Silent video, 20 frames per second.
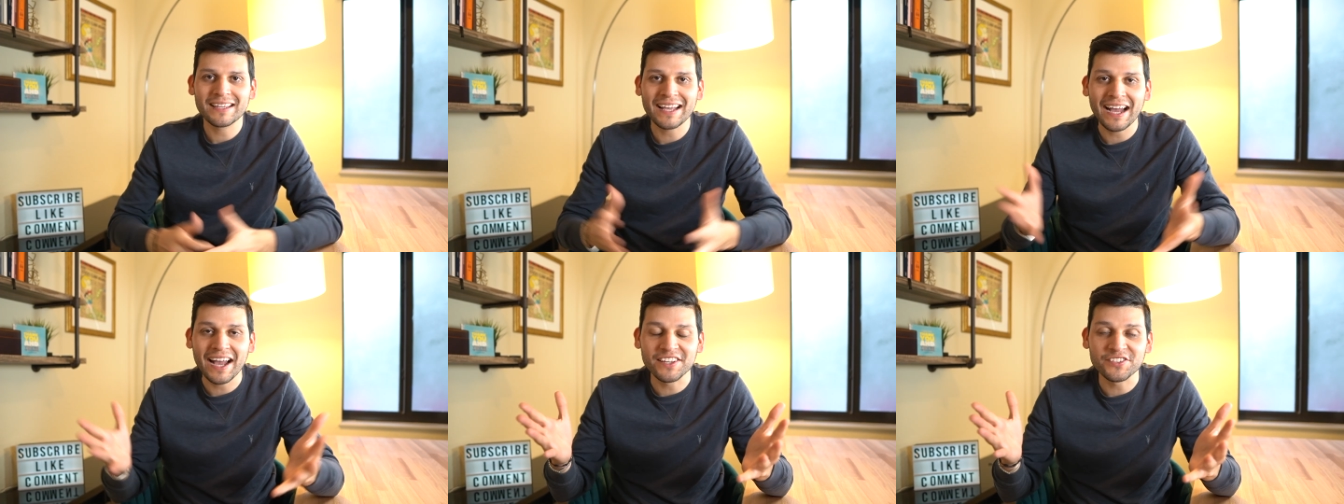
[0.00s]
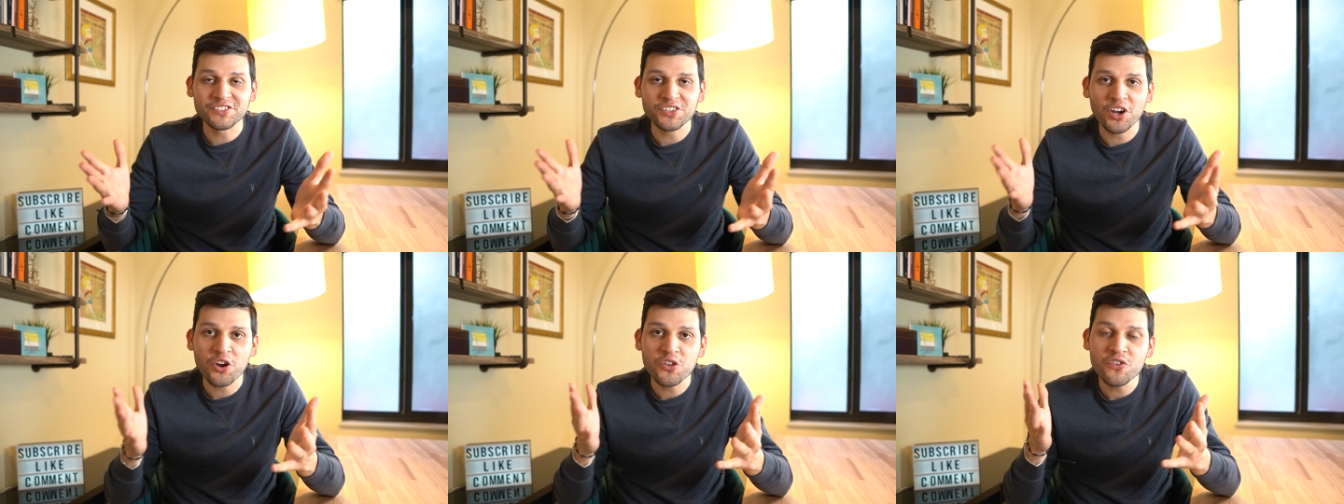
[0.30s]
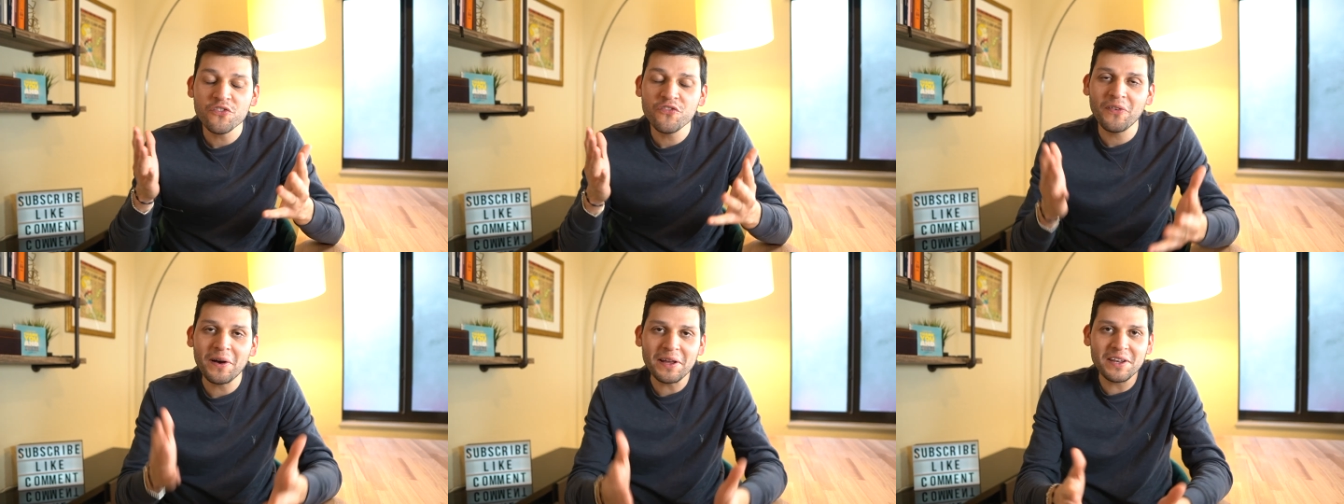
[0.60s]
Guys, are you
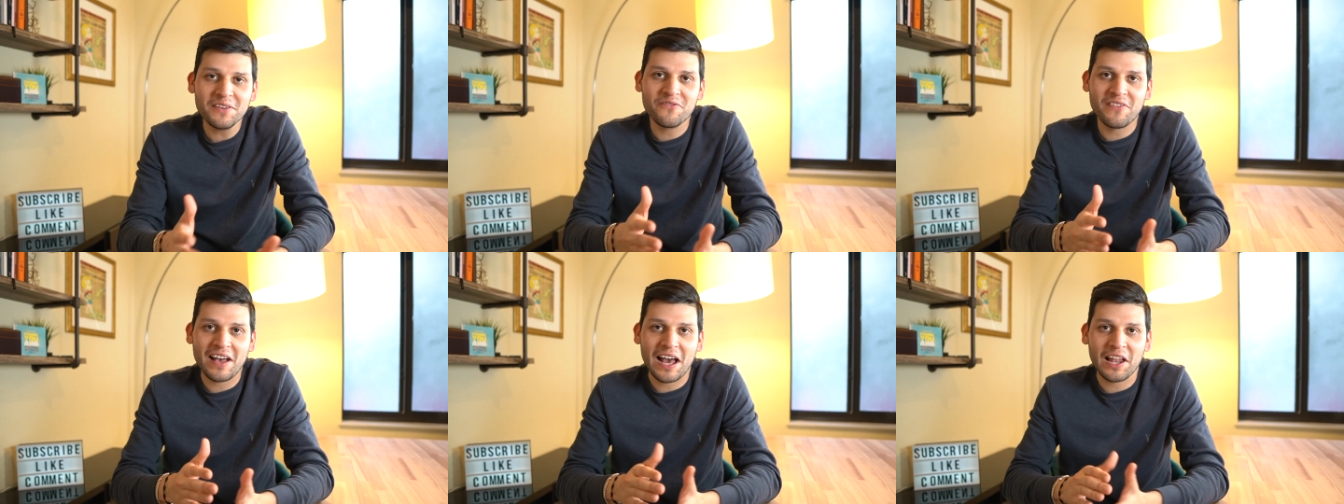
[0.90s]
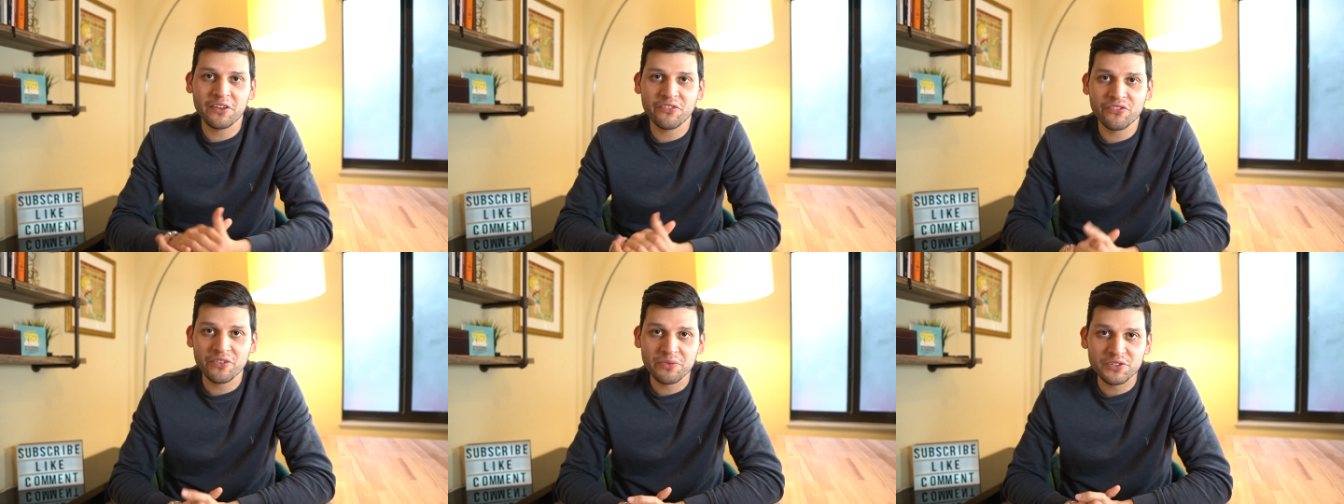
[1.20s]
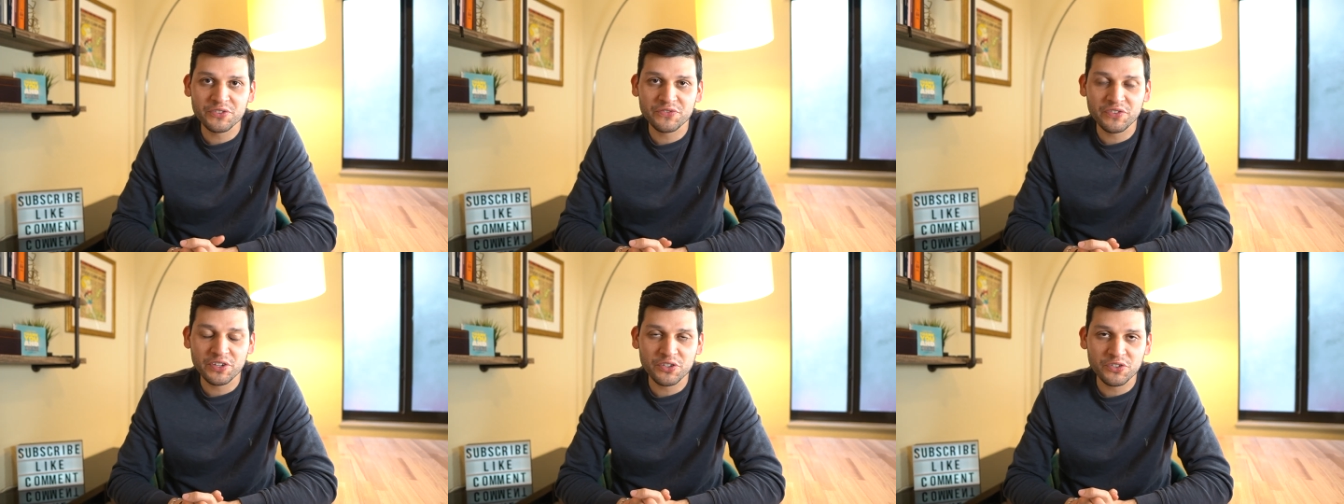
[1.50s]
finding value from
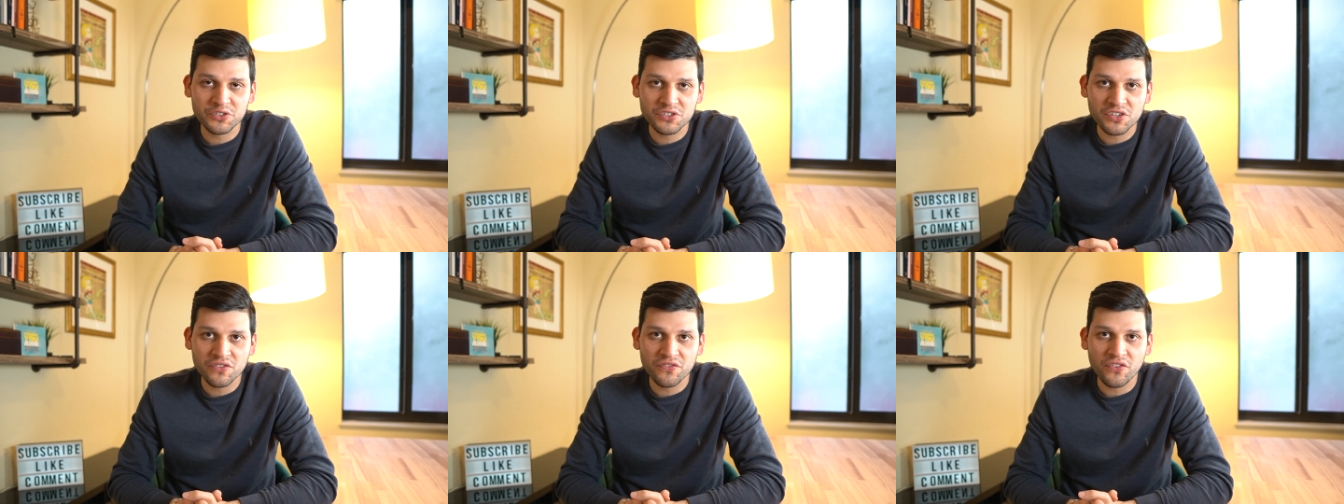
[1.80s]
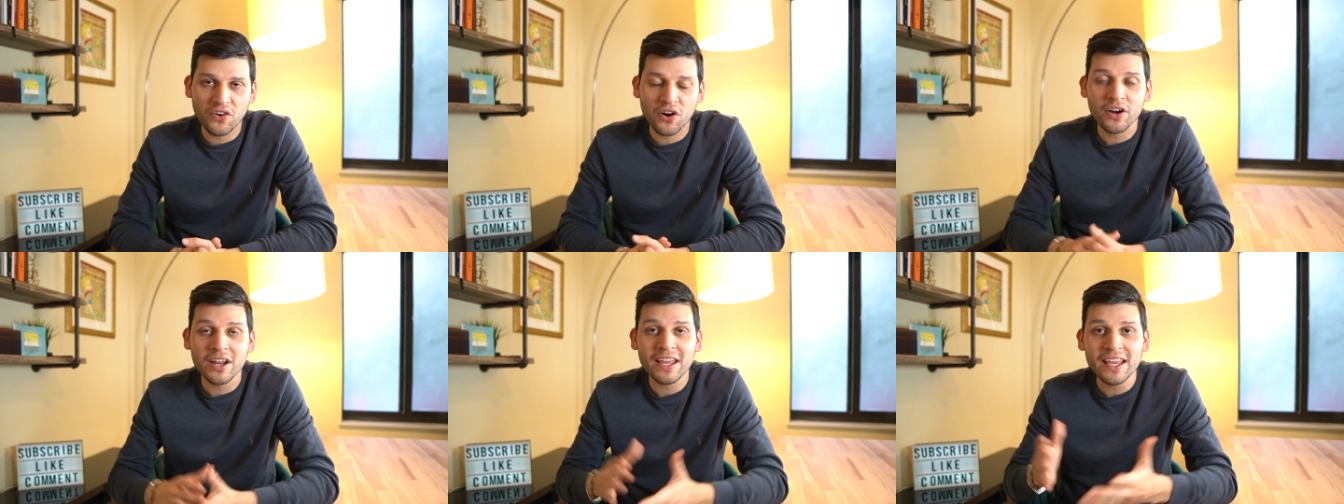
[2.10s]
this video so far?